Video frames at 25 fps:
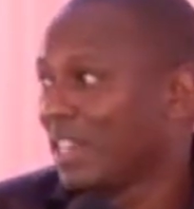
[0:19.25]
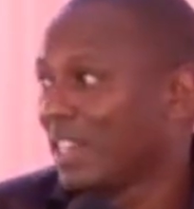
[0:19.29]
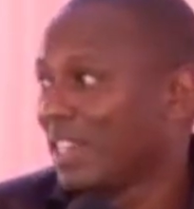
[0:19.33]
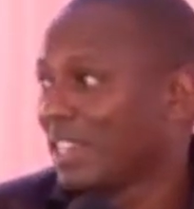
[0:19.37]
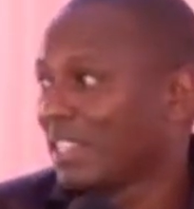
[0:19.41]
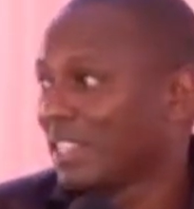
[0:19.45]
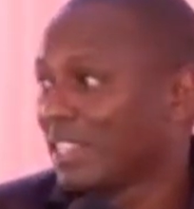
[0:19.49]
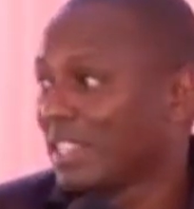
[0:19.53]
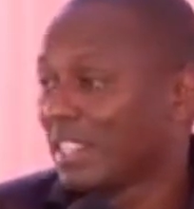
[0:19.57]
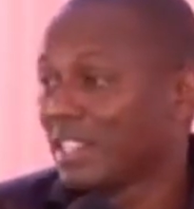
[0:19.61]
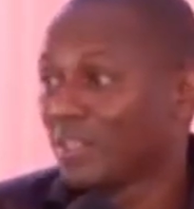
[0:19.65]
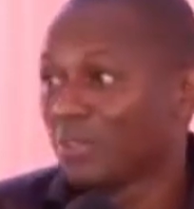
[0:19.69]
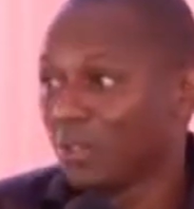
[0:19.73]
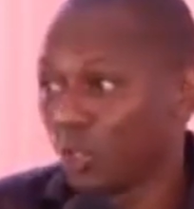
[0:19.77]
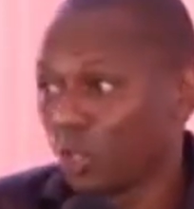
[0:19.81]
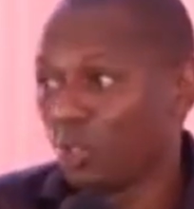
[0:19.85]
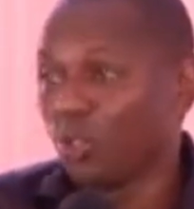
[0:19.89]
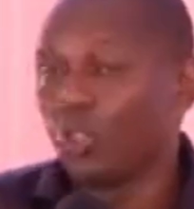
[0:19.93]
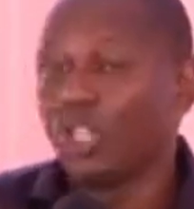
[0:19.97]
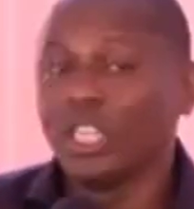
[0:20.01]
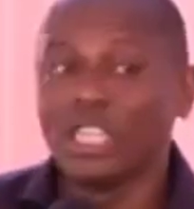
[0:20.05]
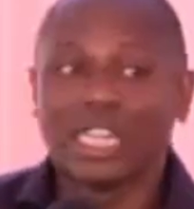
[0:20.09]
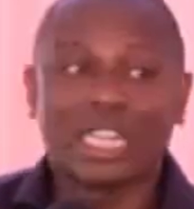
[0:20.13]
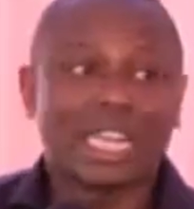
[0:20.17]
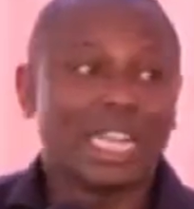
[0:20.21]
And it's
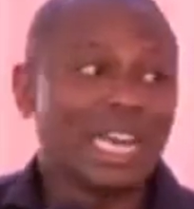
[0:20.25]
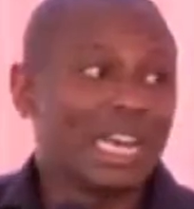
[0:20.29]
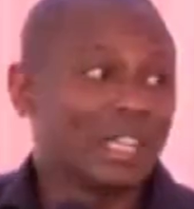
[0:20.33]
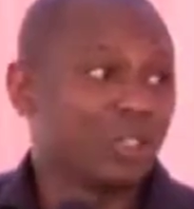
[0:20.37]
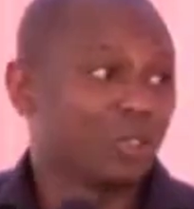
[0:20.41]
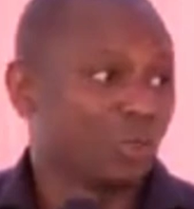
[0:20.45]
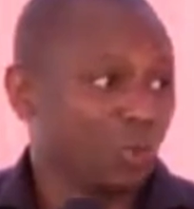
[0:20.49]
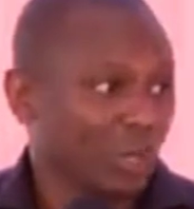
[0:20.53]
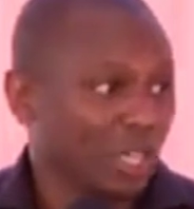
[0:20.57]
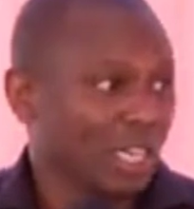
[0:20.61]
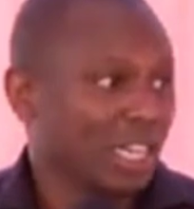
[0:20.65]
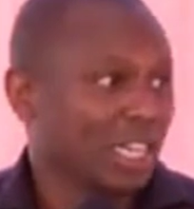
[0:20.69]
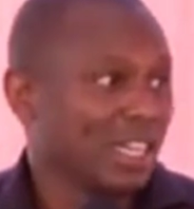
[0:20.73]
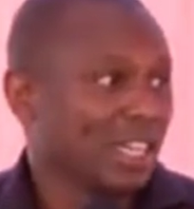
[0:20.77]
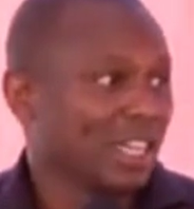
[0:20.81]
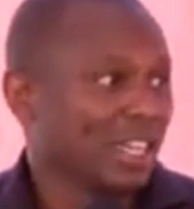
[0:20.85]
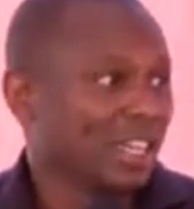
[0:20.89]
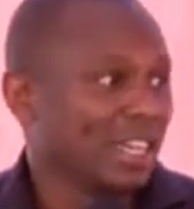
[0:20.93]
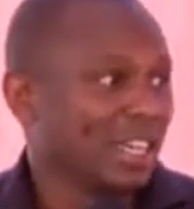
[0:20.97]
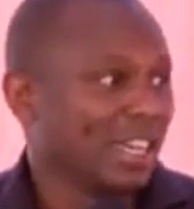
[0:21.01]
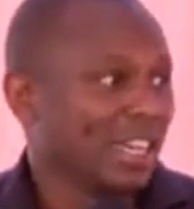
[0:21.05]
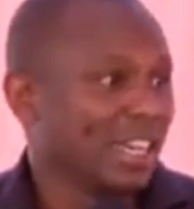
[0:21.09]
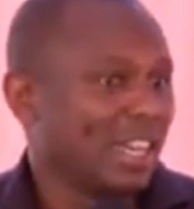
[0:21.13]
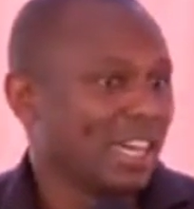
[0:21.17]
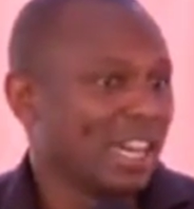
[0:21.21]
unfortunate. Last week,
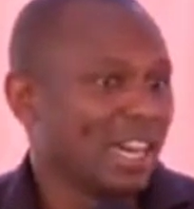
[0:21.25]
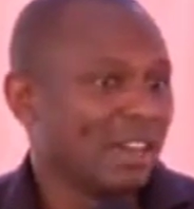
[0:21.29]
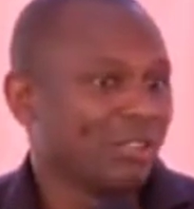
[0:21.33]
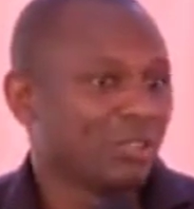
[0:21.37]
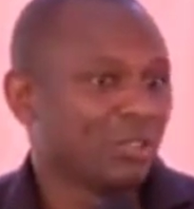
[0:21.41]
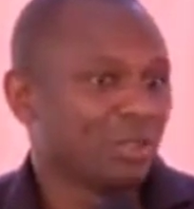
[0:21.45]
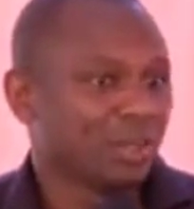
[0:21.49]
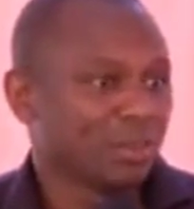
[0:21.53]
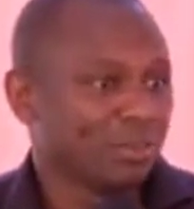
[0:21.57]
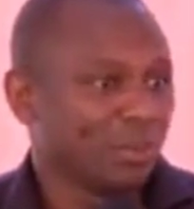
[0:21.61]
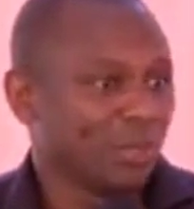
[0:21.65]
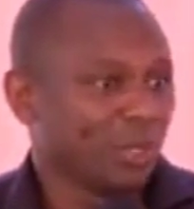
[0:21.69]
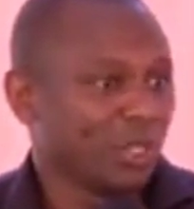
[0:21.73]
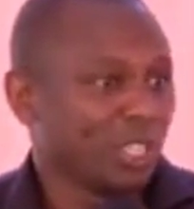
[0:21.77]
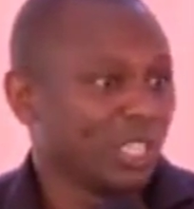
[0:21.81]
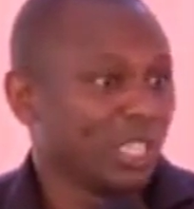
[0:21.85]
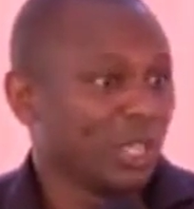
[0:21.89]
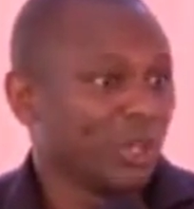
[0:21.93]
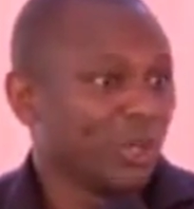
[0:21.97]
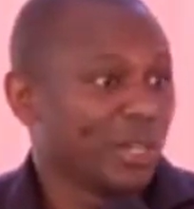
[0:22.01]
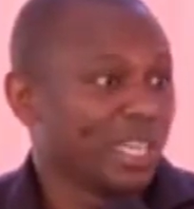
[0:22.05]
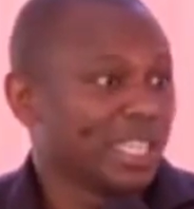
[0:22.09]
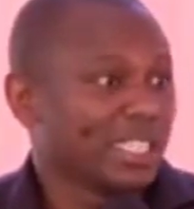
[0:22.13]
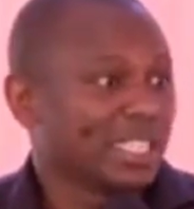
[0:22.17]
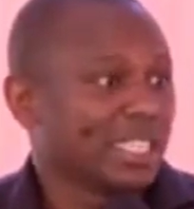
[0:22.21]
I have to report
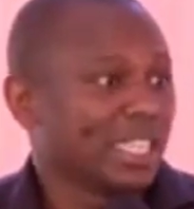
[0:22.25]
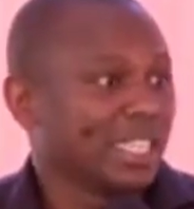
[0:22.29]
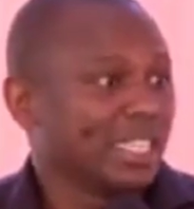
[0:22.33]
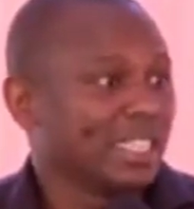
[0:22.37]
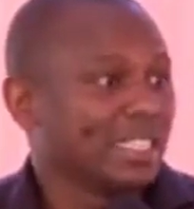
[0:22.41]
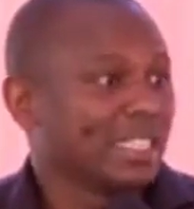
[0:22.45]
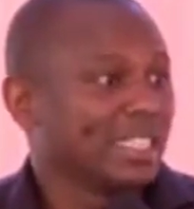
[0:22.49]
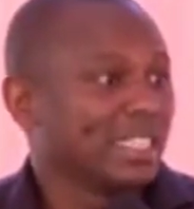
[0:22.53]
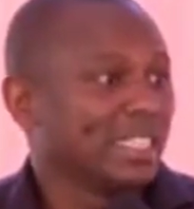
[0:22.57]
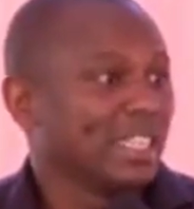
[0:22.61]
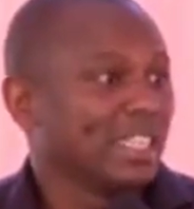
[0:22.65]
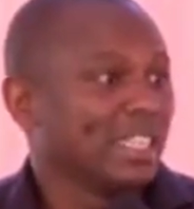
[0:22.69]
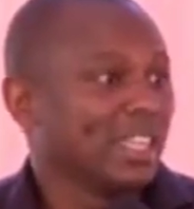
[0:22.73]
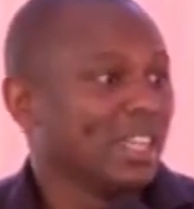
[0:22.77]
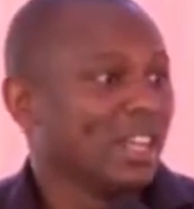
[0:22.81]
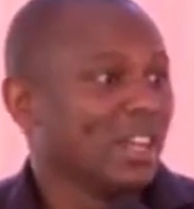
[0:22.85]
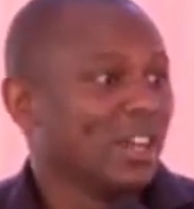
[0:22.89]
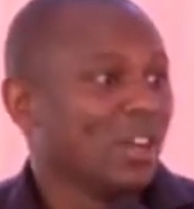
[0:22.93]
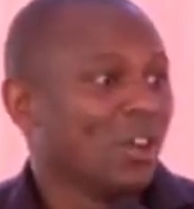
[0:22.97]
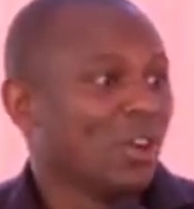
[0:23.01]
here, Your Excellency,